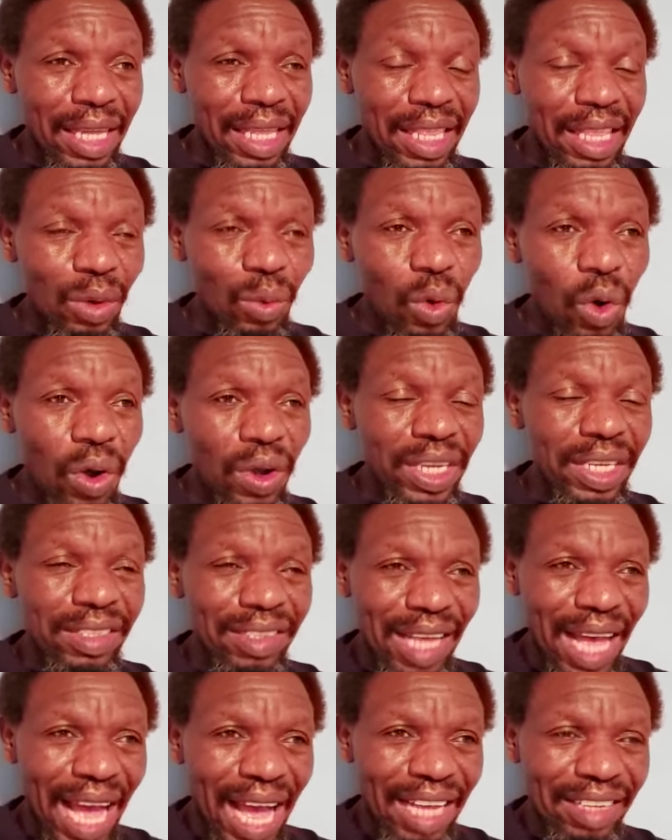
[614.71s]
The war
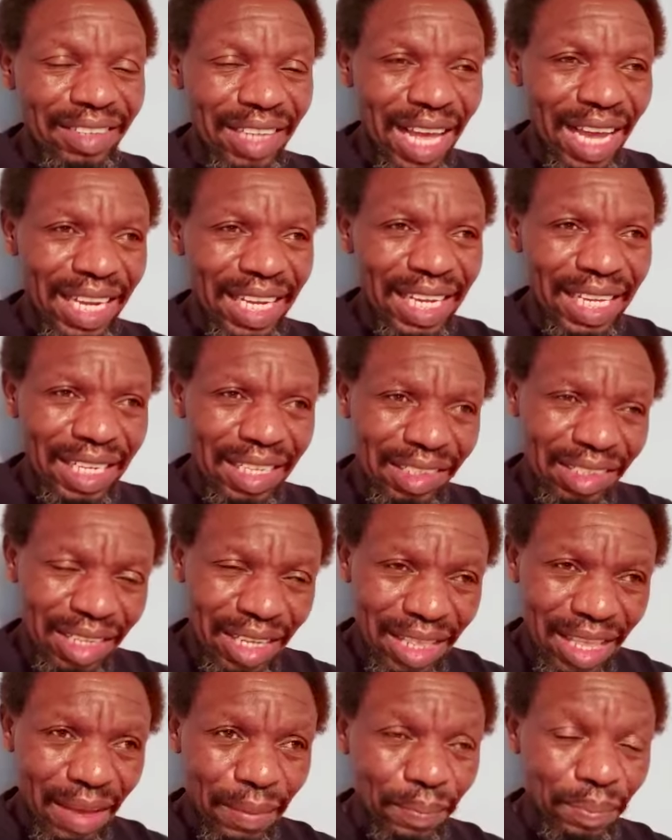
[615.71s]
is us
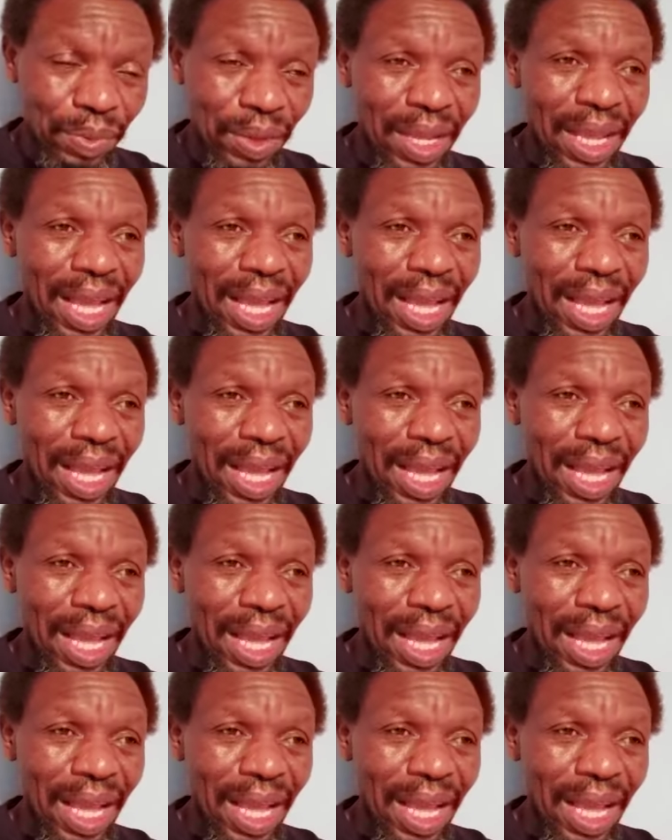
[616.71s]
against them.